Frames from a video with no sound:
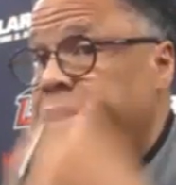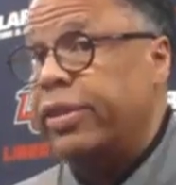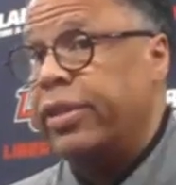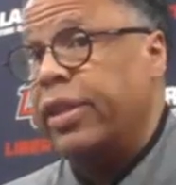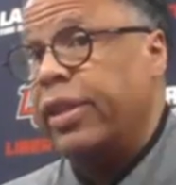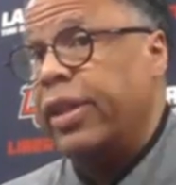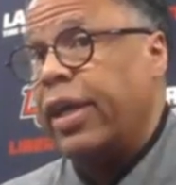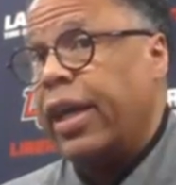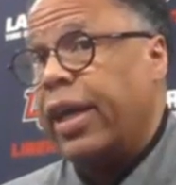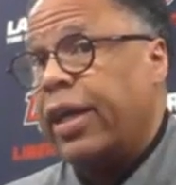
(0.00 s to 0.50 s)
he's
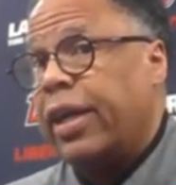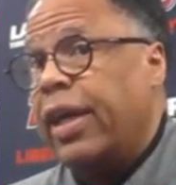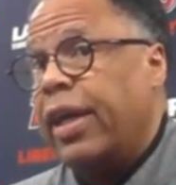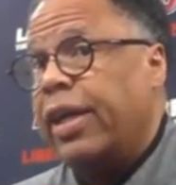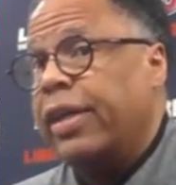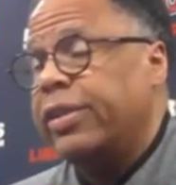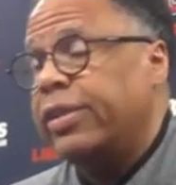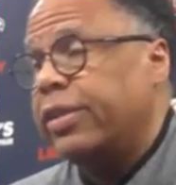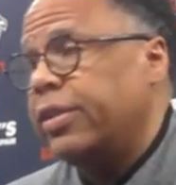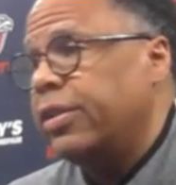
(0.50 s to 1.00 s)
in that
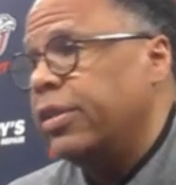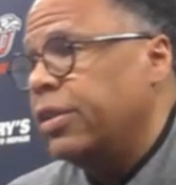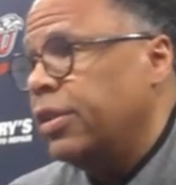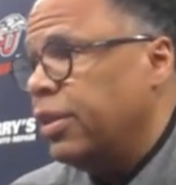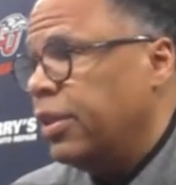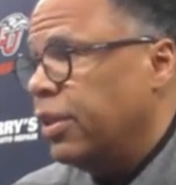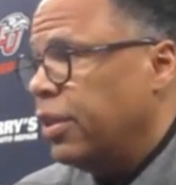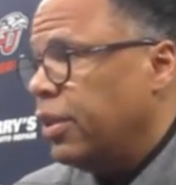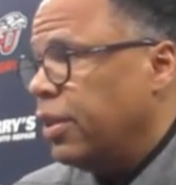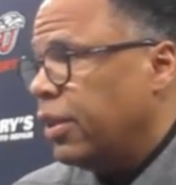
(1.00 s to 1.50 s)
class, and
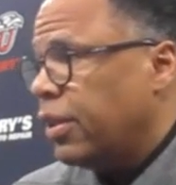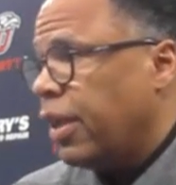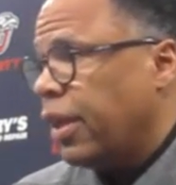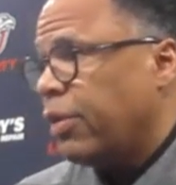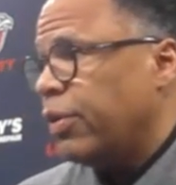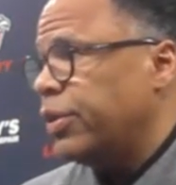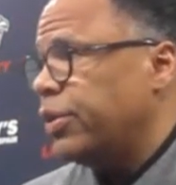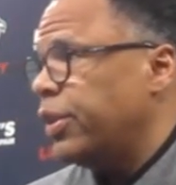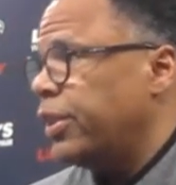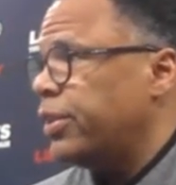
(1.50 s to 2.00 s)
like
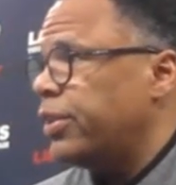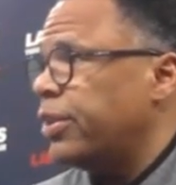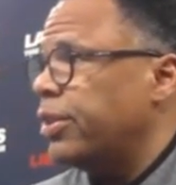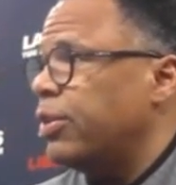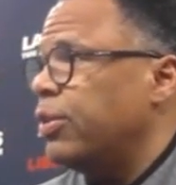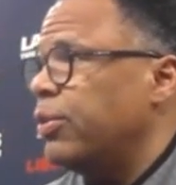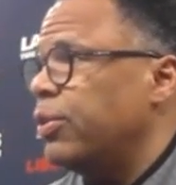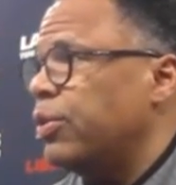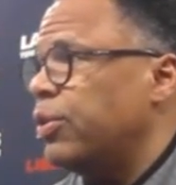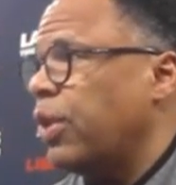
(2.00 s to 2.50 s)
what JC's
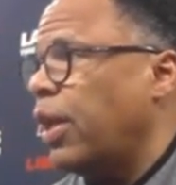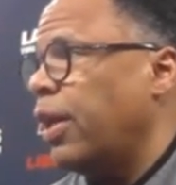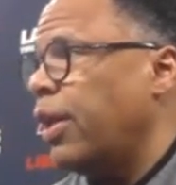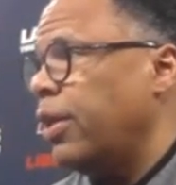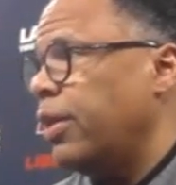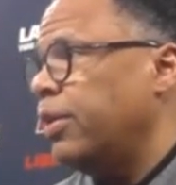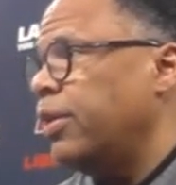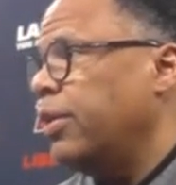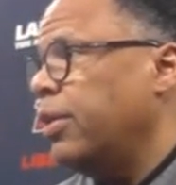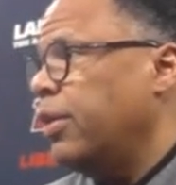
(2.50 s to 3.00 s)
doing. So I
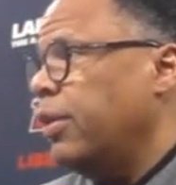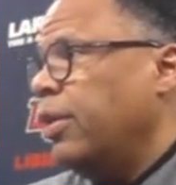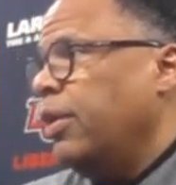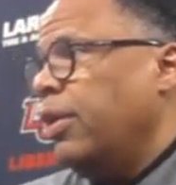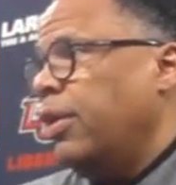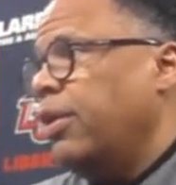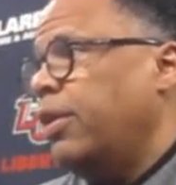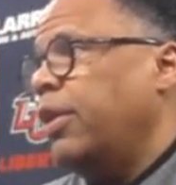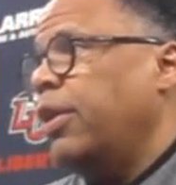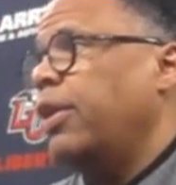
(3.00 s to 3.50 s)

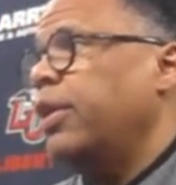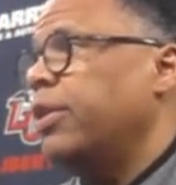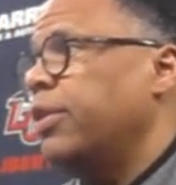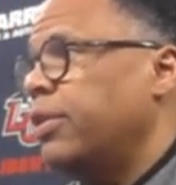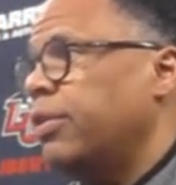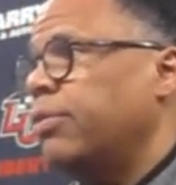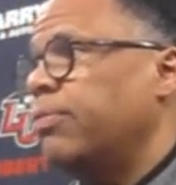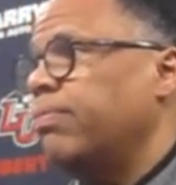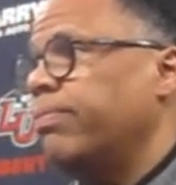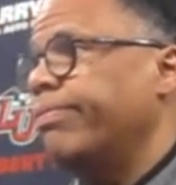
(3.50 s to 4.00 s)
think it
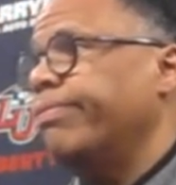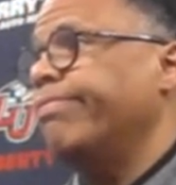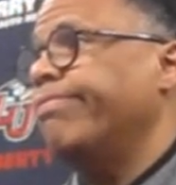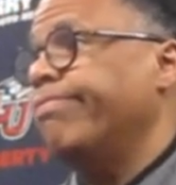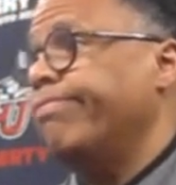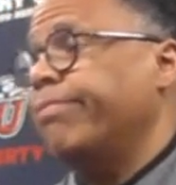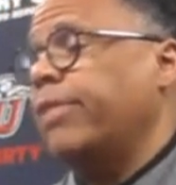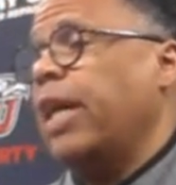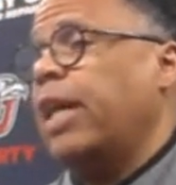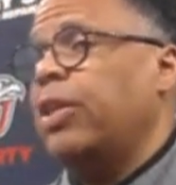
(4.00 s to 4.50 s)

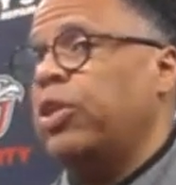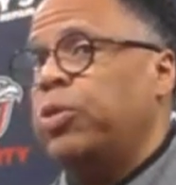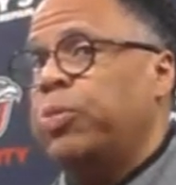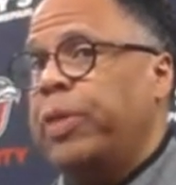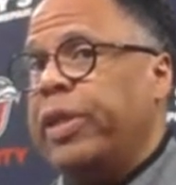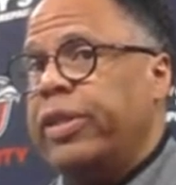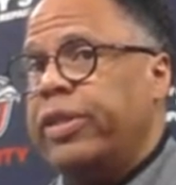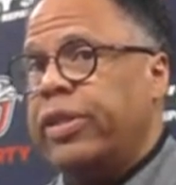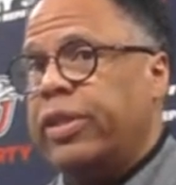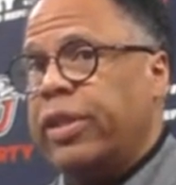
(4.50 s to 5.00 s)
kind of
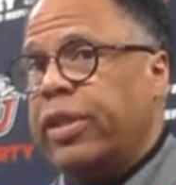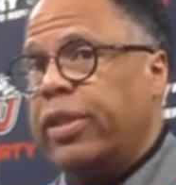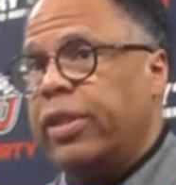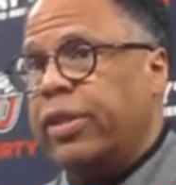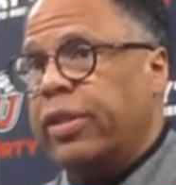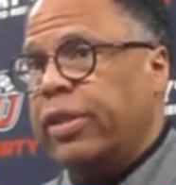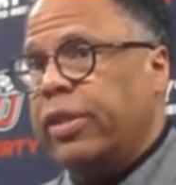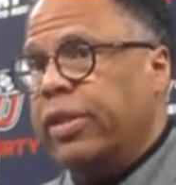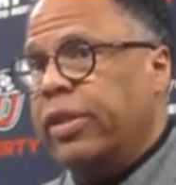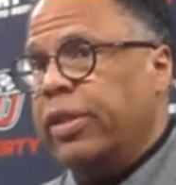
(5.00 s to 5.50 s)
speaks
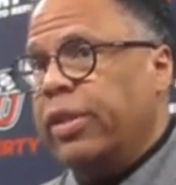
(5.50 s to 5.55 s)
to,